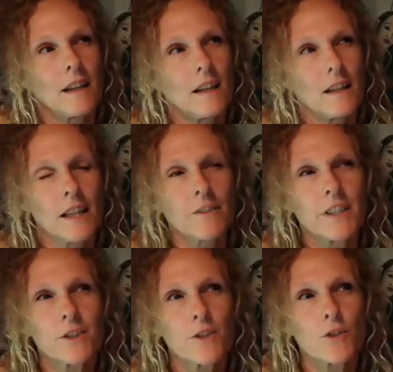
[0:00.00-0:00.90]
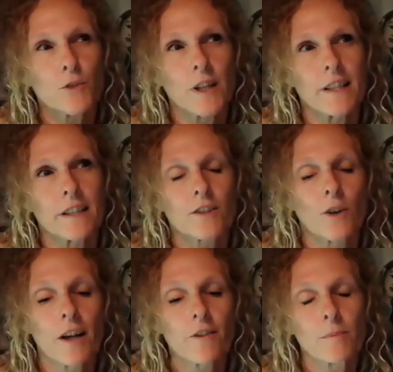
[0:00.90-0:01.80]
11 years straight.
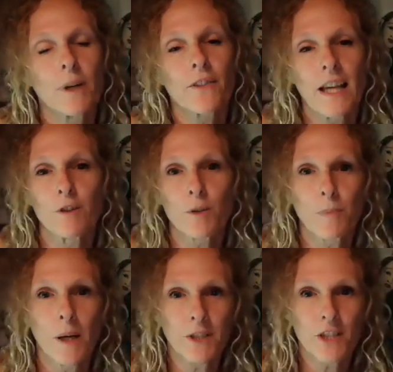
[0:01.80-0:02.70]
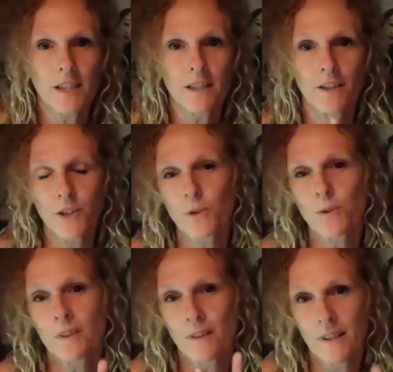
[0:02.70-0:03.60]
So every month I was publishing a new
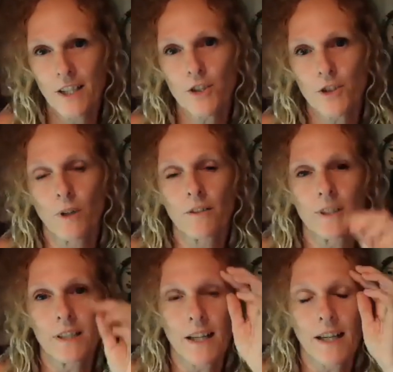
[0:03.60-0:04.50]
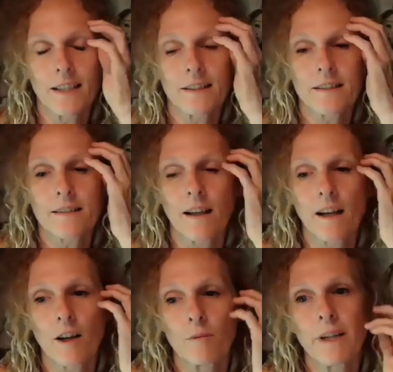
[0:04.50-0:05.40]
issue of it. And it's
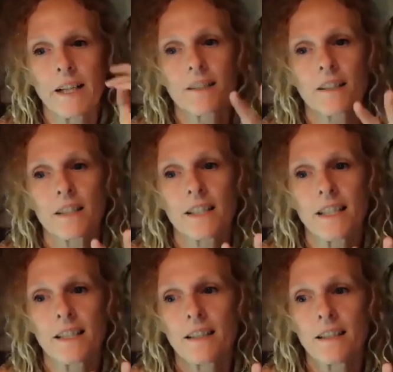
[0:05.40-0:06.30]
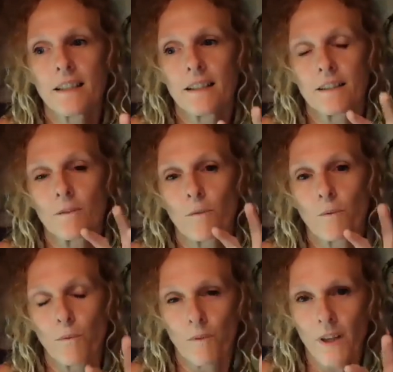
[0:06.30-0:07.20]
basically
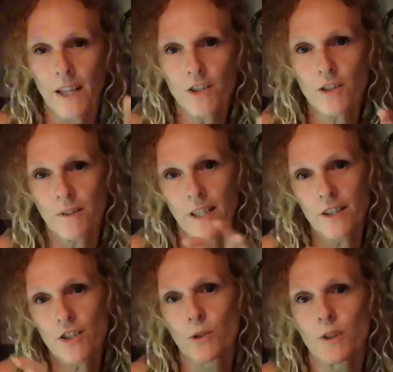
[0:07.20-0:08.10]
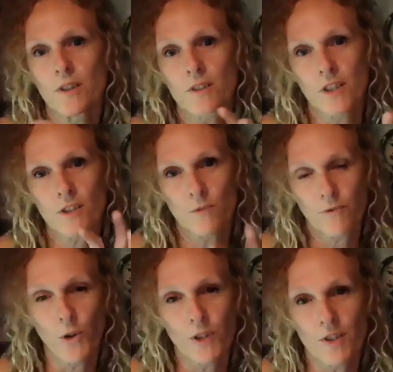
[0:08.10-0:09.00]
each issue is just
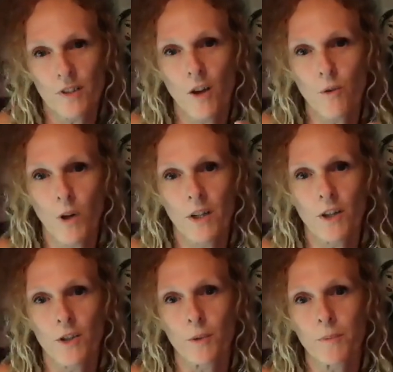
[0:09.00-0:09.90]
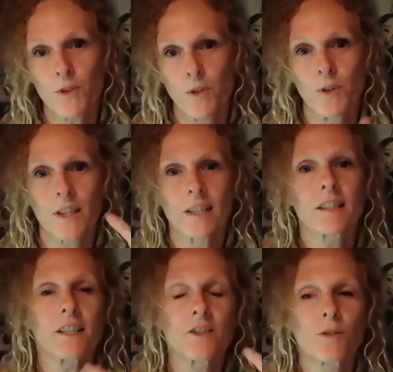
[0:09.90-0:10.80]
focuses on one herb, so you can
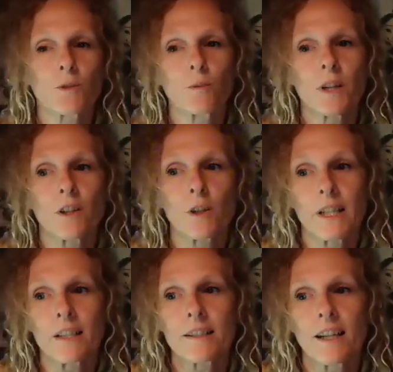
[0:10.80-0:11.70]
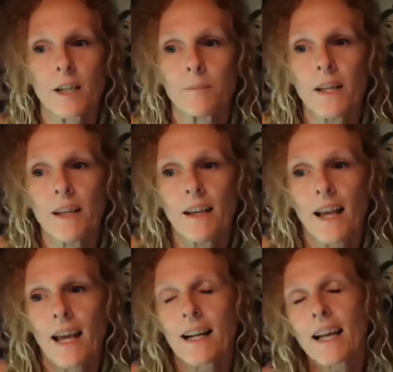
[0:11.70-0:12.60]
teach through one herb at a time.
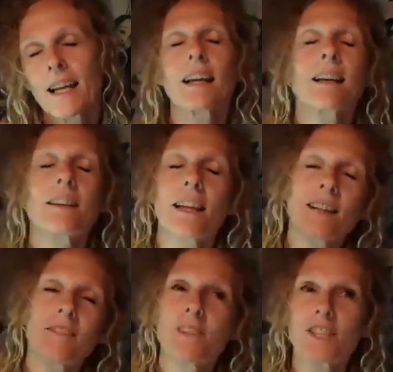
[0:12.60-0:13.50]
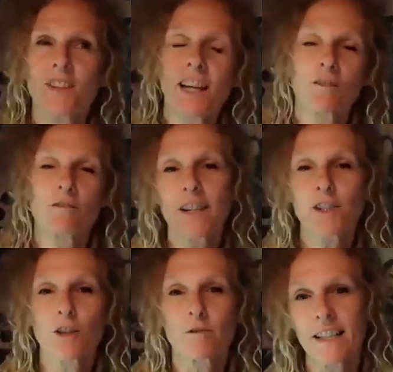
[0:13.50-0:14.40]
And I kind of like envision like a
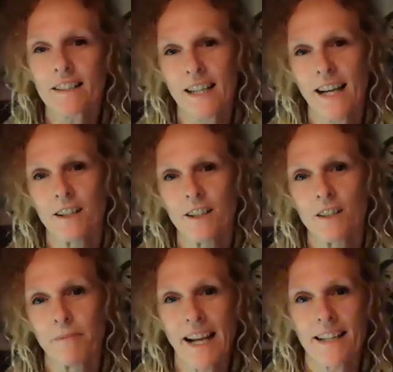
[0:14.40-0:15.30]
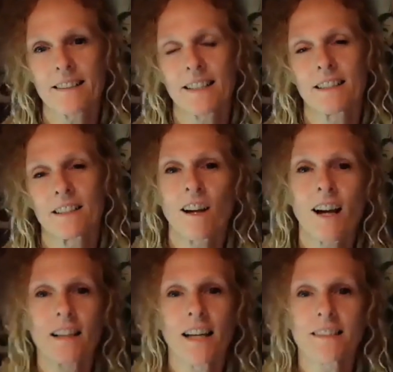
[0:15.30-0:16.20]
Ranger Rick style magazine or
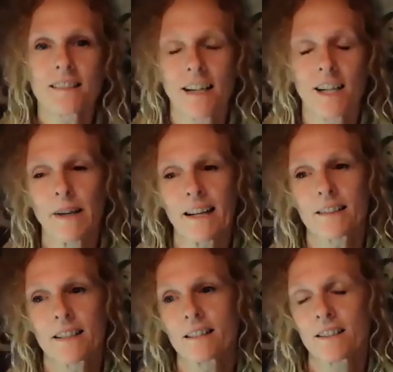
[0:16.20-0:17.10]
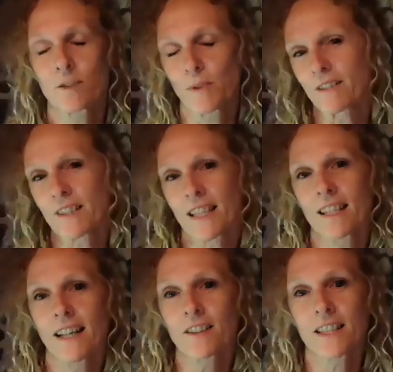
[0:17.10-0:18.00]
highlight style magazine, because when I was a
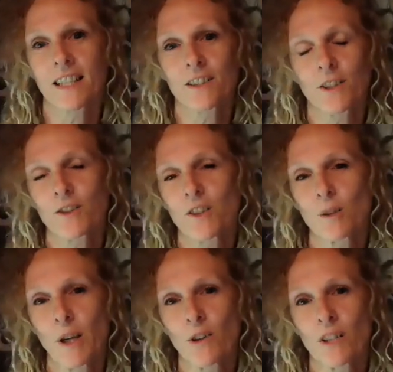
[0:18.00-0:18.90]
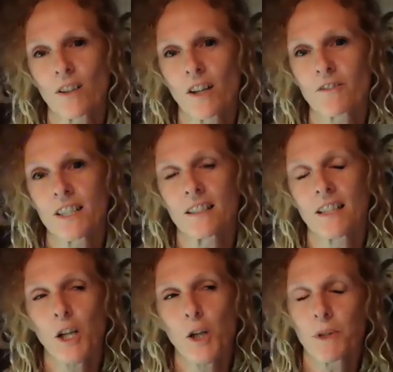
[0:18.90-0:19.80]
kid I used to get those in the mail and I loved it,
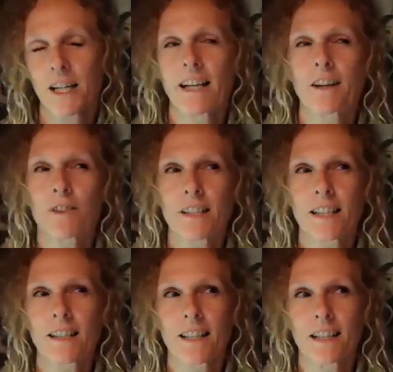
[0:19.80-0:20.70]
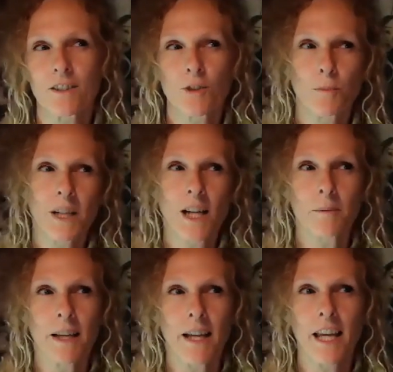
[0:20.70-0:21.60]
but I never did get it to
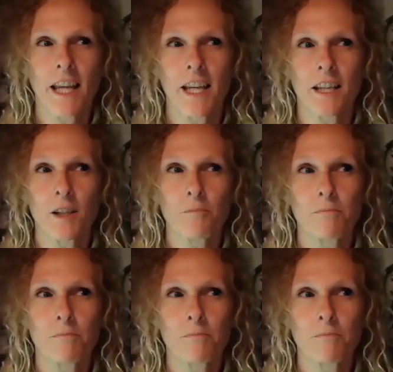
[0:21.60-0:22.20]
become a